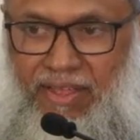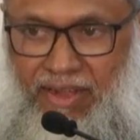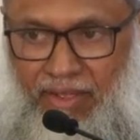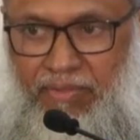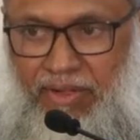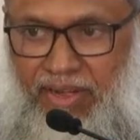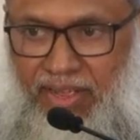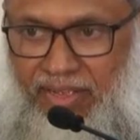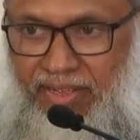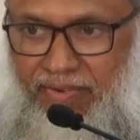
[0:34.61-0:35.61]

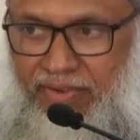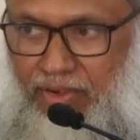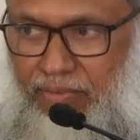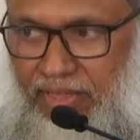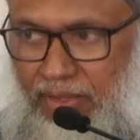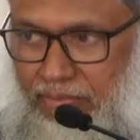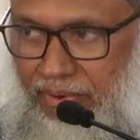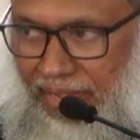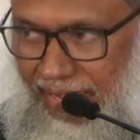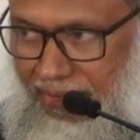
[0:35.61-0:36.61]
Alhamdulillah, after Ramadan
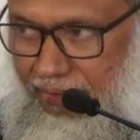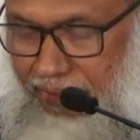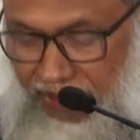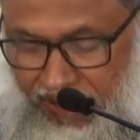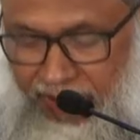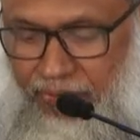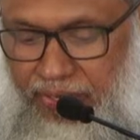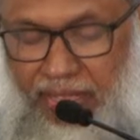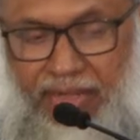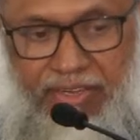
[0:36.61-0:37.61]
break, break,
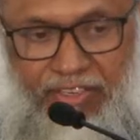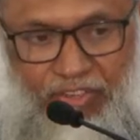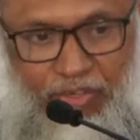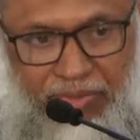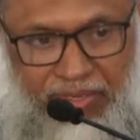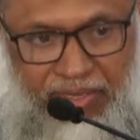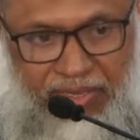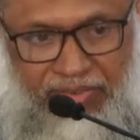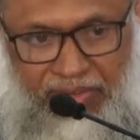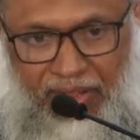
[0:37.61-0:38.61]
we are resuming,
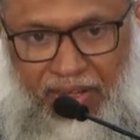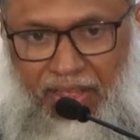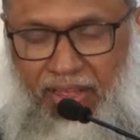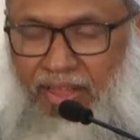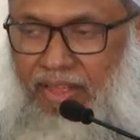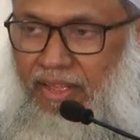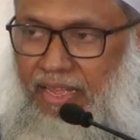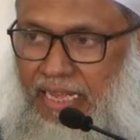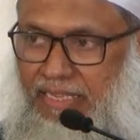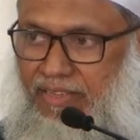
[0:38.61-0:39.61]
inshallah,
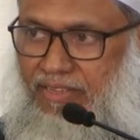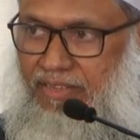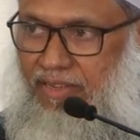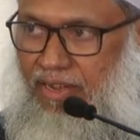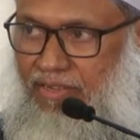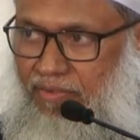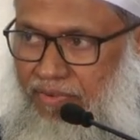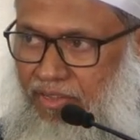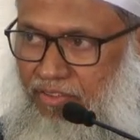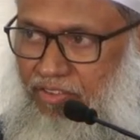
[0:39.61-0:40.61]
this class of
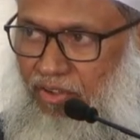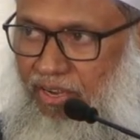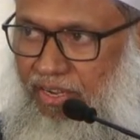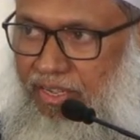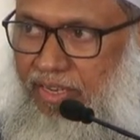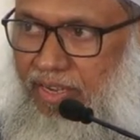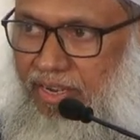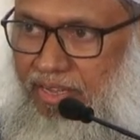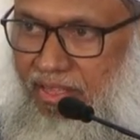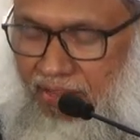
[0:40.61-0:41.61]
Riyadh al-Salihin, the
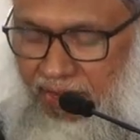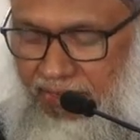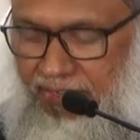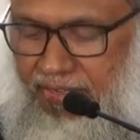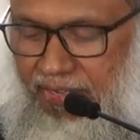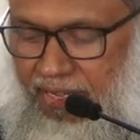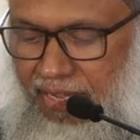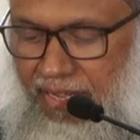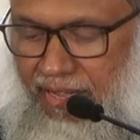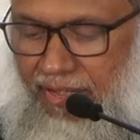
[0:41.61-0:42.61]
hadith class,
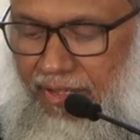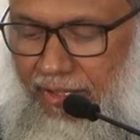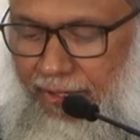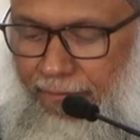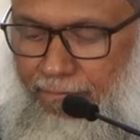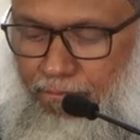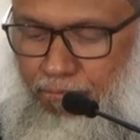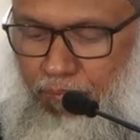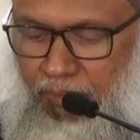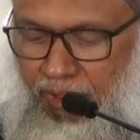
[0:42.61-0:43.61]
um,
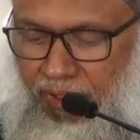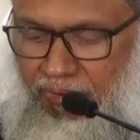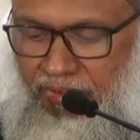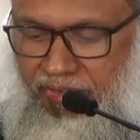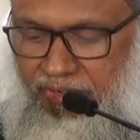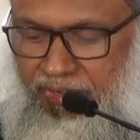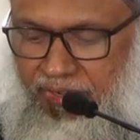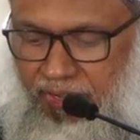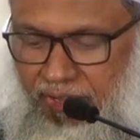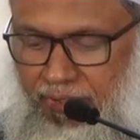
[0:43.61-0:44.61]
which is
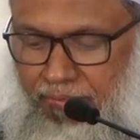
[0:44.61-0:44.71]
uh,